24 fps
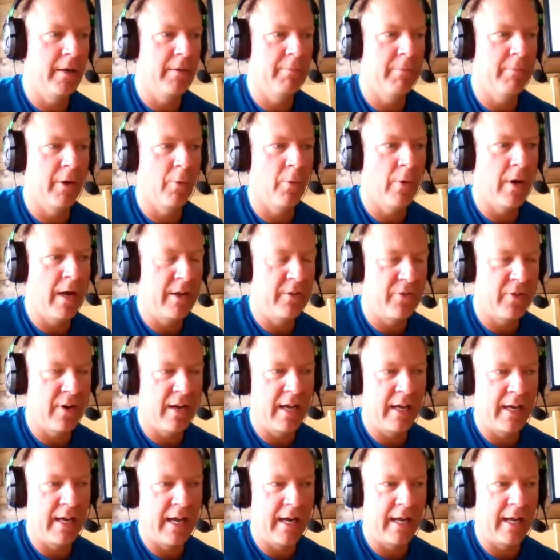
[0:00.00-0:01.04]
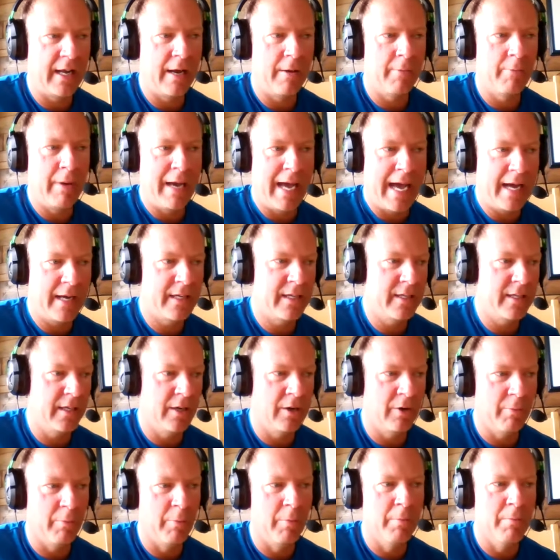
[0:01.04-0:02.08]
wife and I kind of got back.
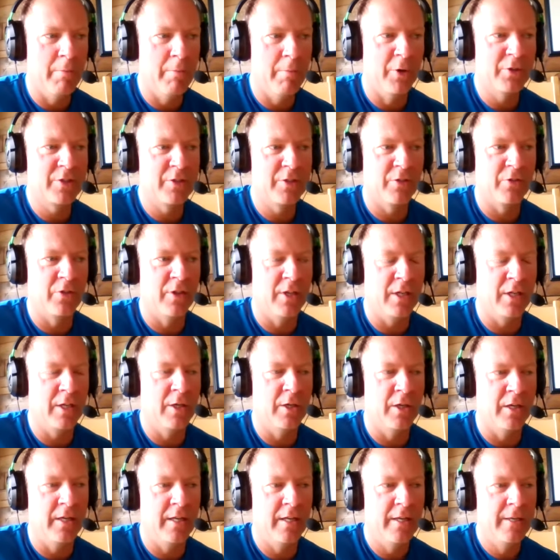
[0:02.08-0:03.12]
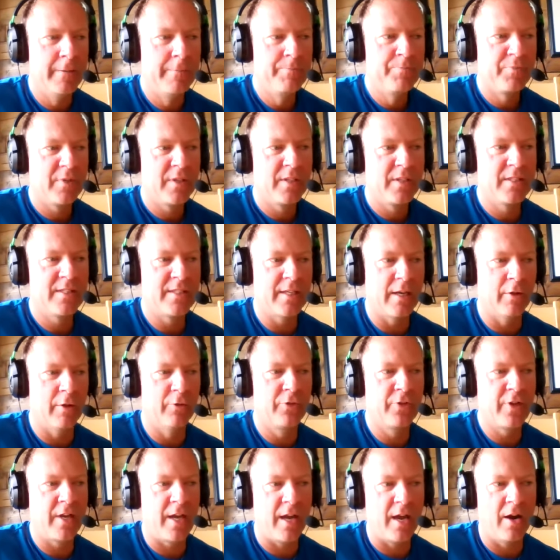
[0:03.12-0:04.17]
Most of the good
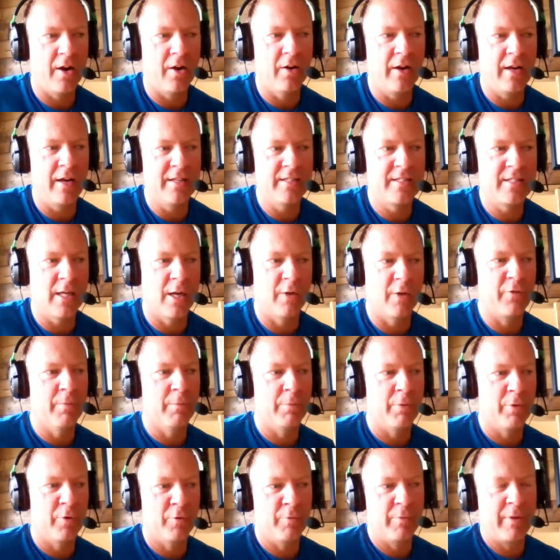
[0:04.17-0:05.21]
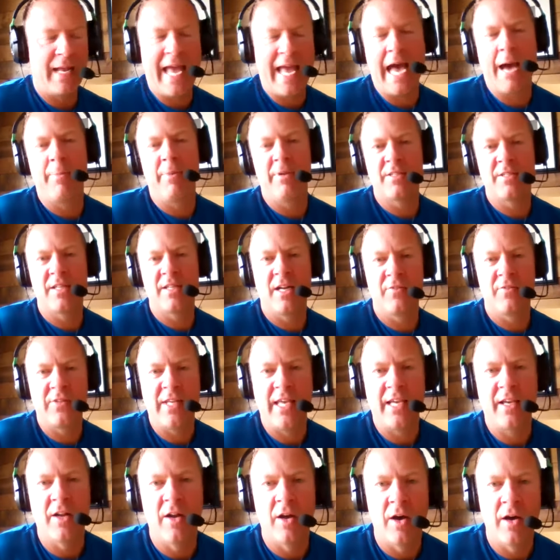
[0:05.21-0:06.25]
self-care and self-improvement habits that I've
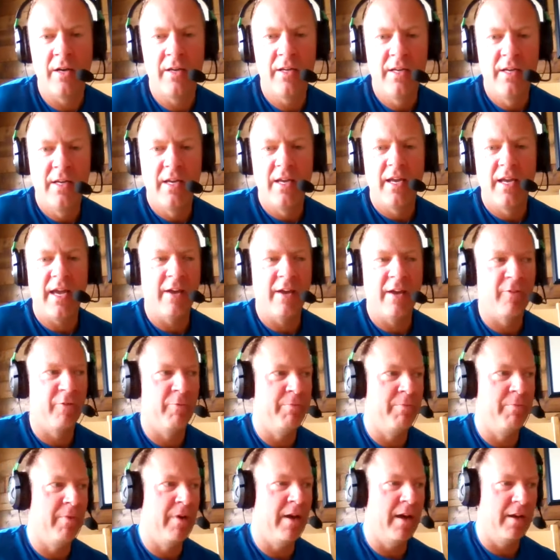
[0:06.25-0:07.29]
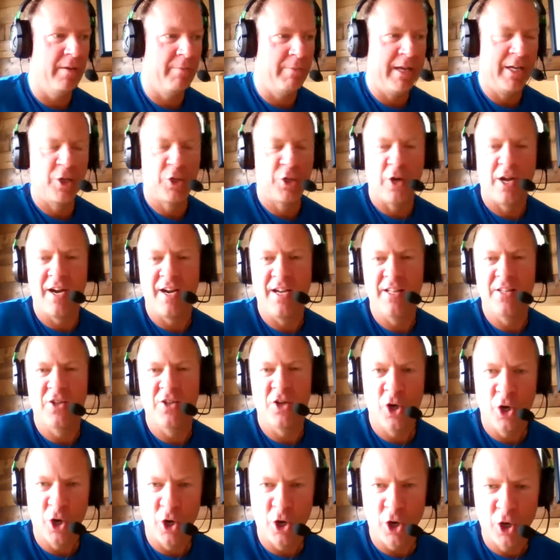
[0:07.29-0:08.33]
taken on have been credited to
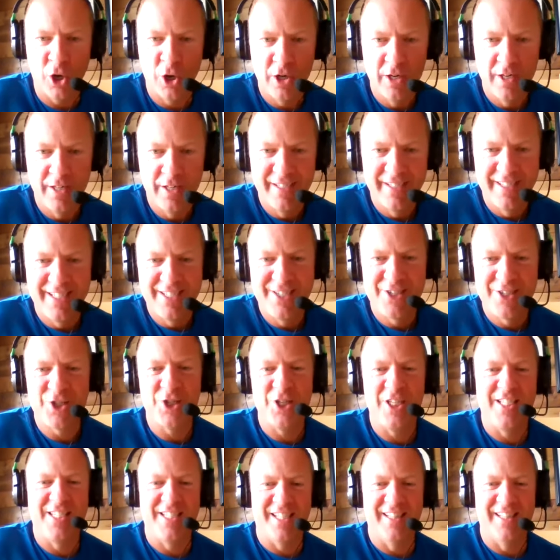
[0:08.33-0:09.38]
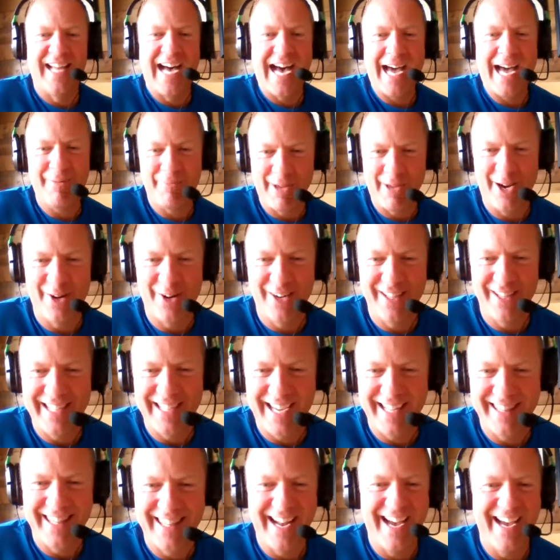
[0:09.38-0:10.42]
her. She's a lot better at
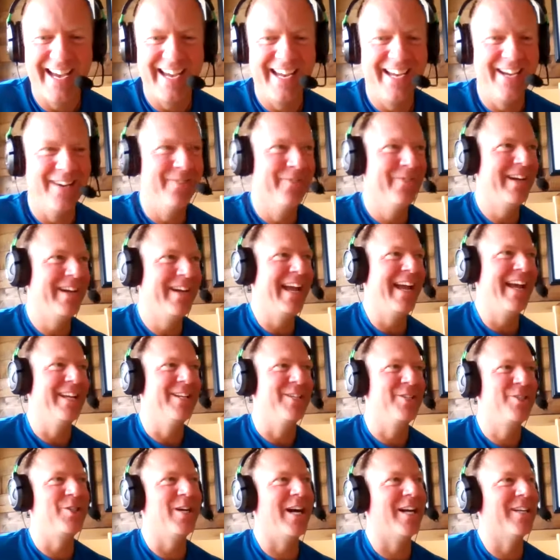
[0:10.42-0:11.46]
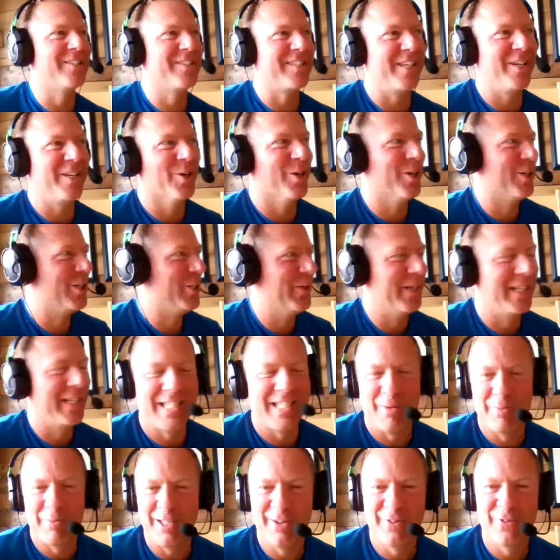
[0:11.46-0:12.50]
that than I am. And I'll see her doing
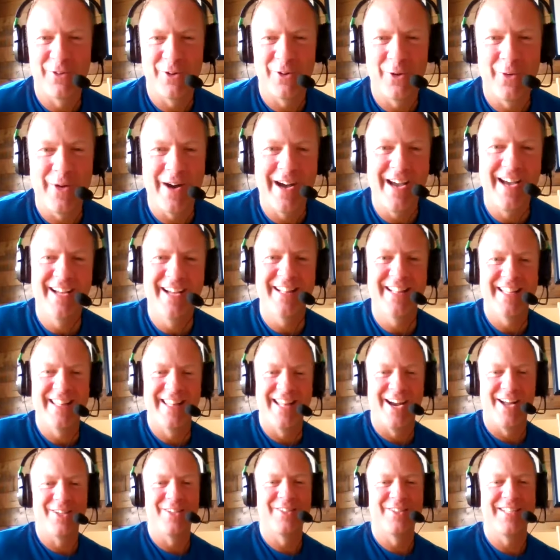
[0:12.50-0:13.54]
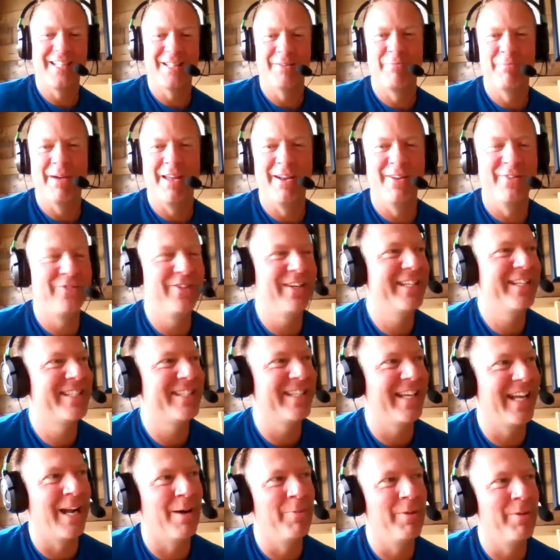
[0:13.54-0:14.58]
something for a while, and then I'll see the benefits,
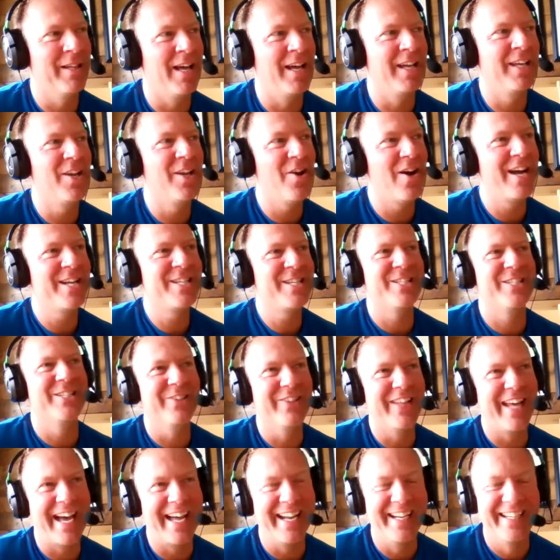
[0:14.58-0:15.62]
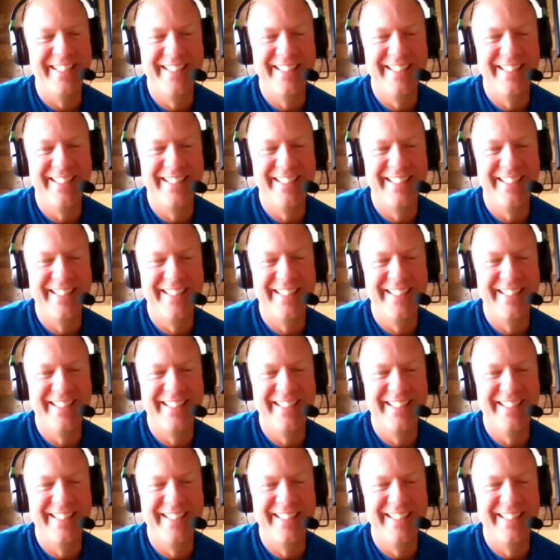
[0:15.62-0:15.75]
and I'll be like, I should do that,